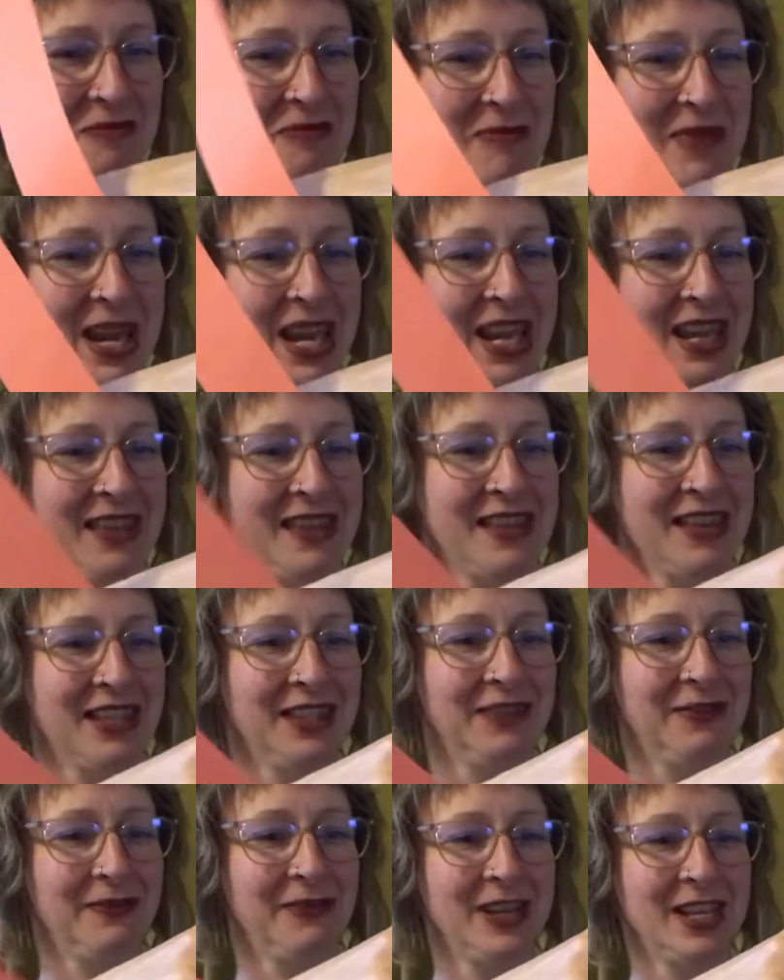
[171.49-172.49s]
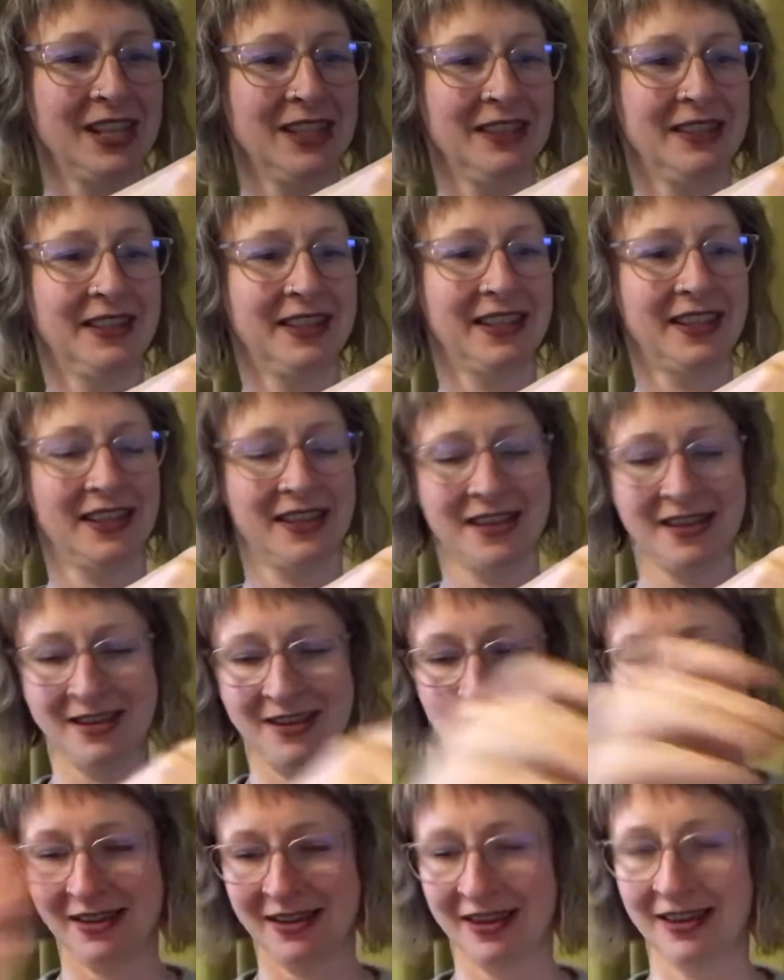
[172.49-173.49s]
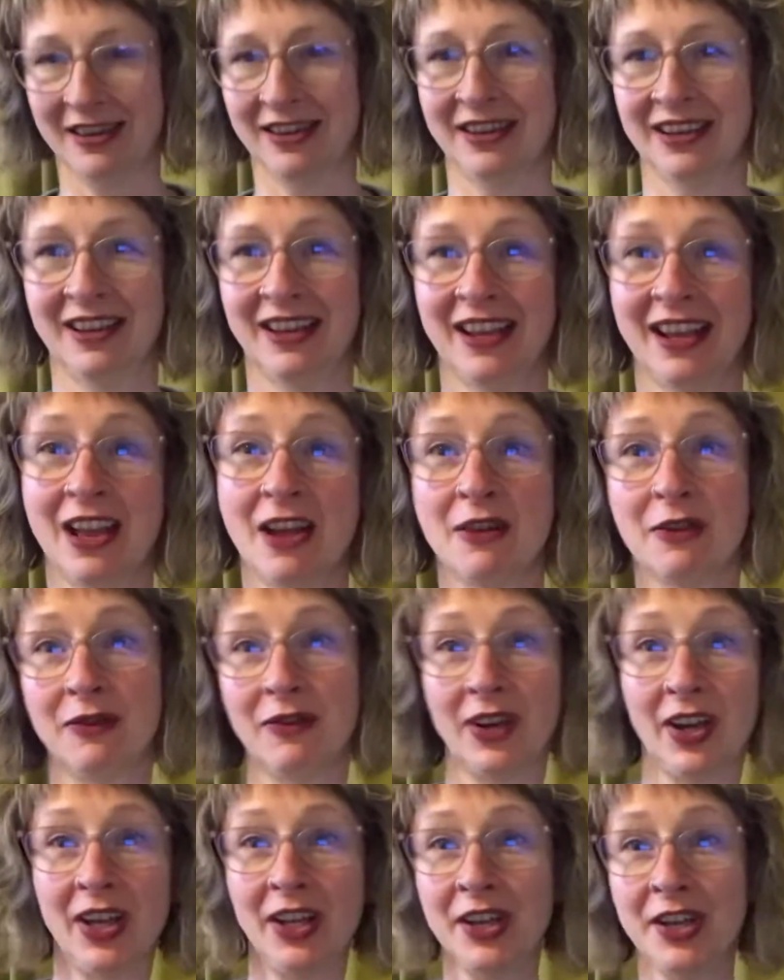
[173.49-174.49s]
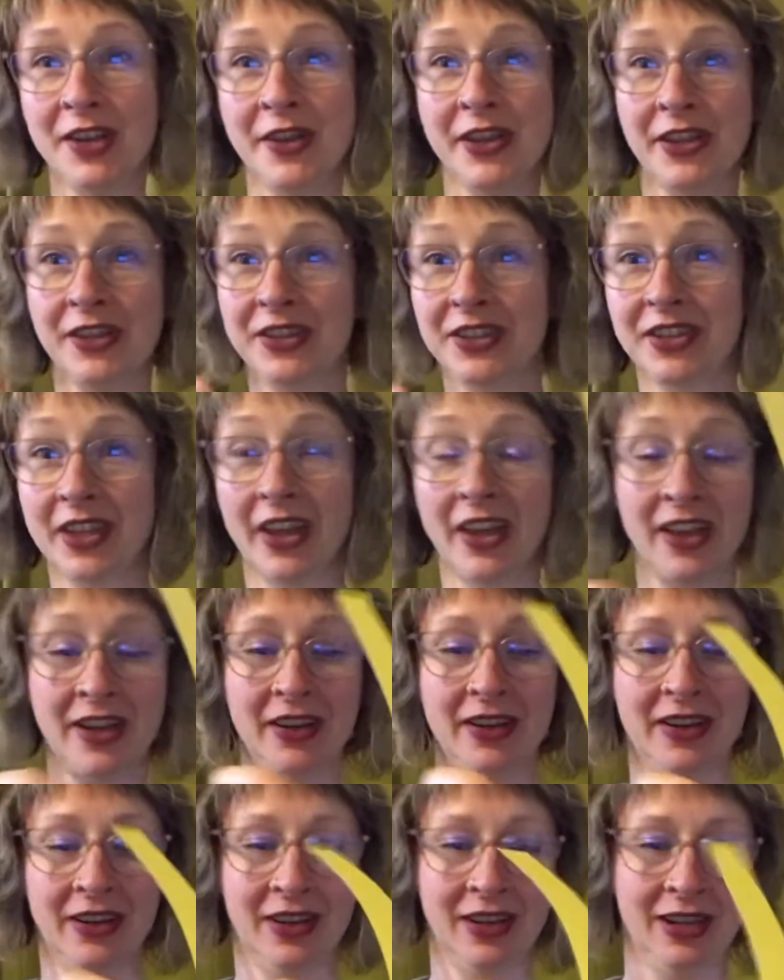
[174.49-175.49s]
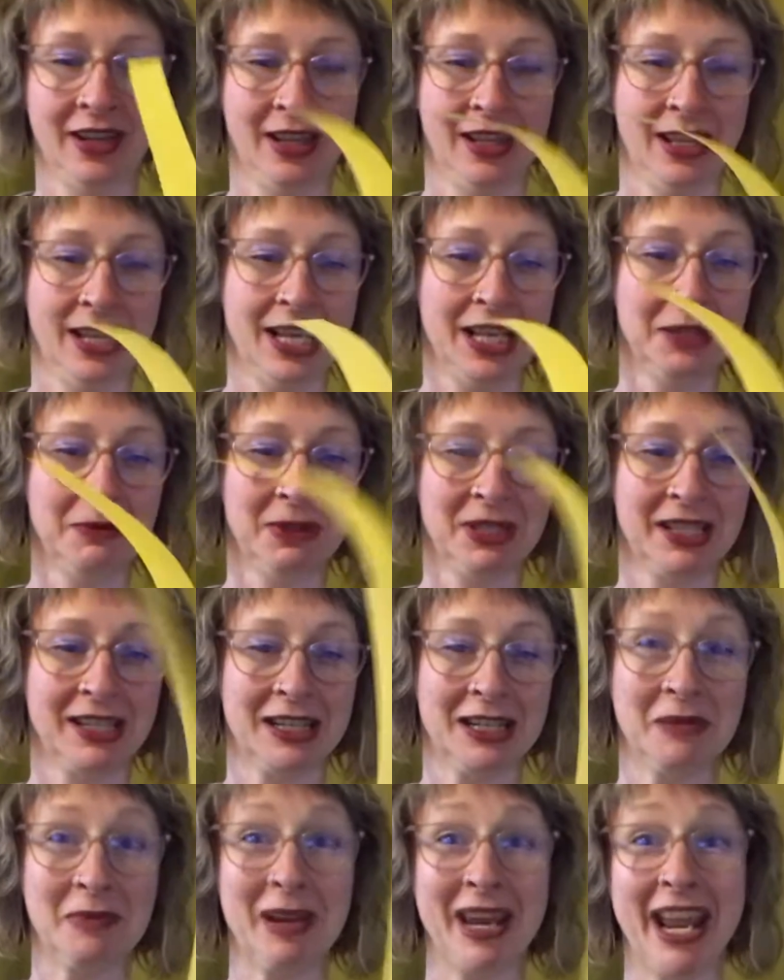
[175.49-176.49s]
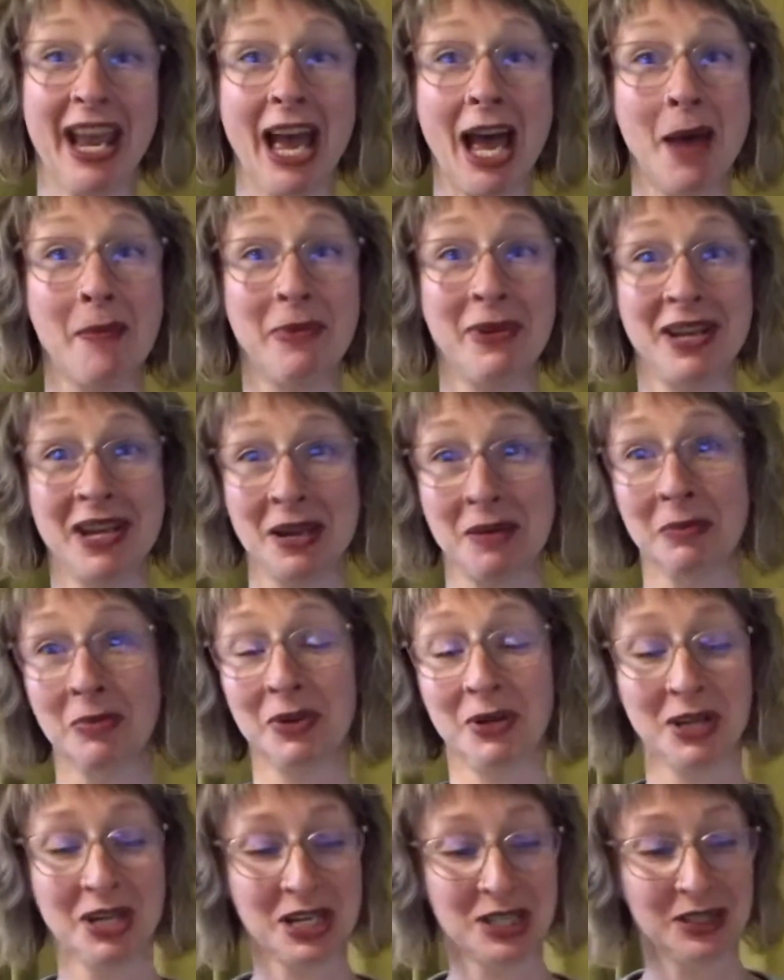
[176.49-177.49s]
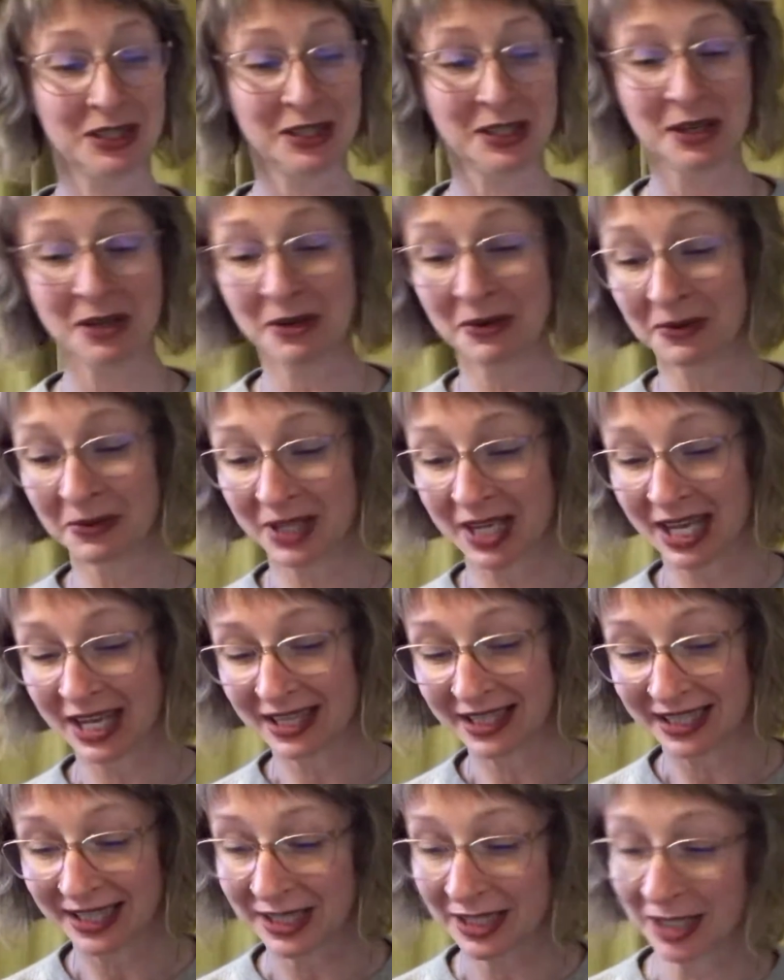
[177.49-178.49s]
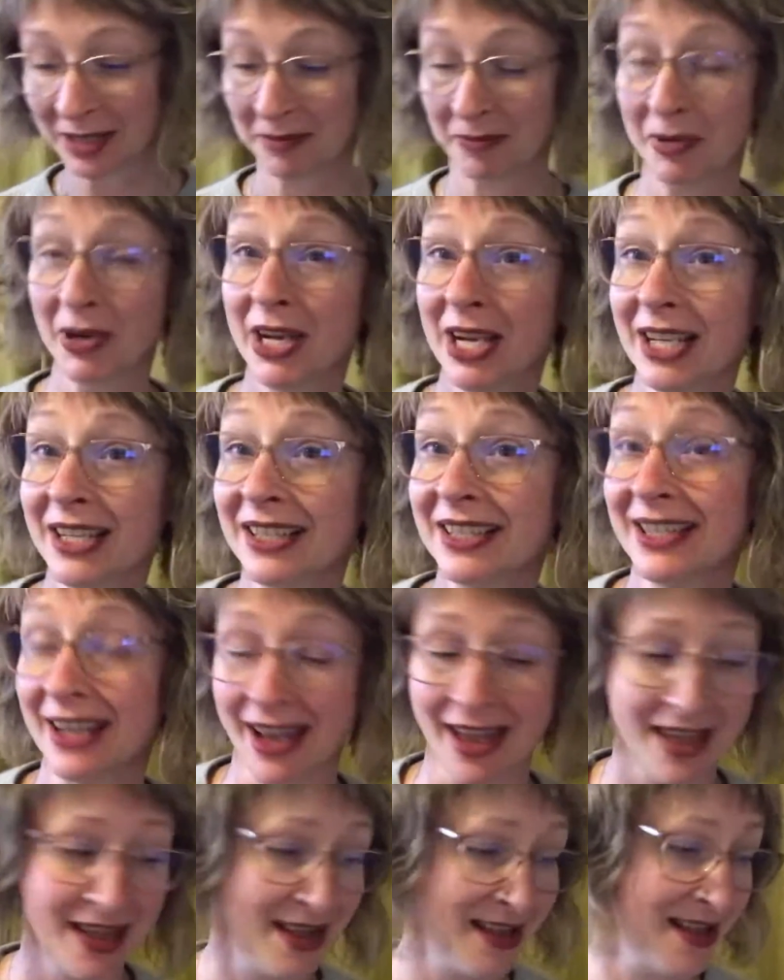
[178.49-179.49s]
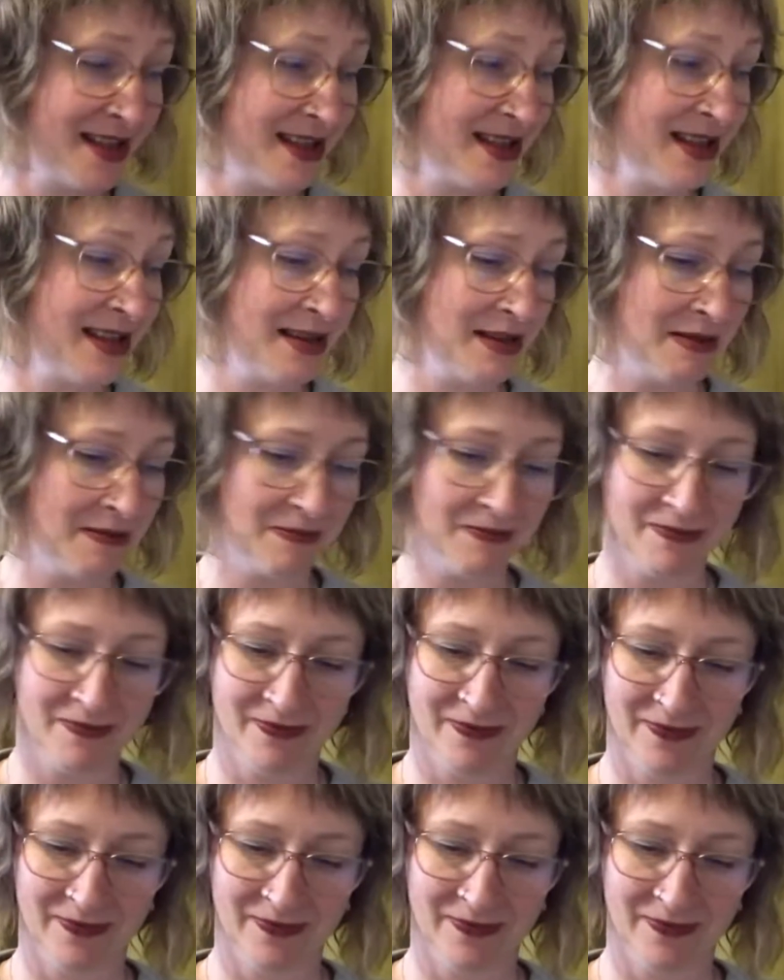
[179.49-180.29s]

Making this fun sun fun in the sun. That's what's going to be happening pretty soon because it's springtime.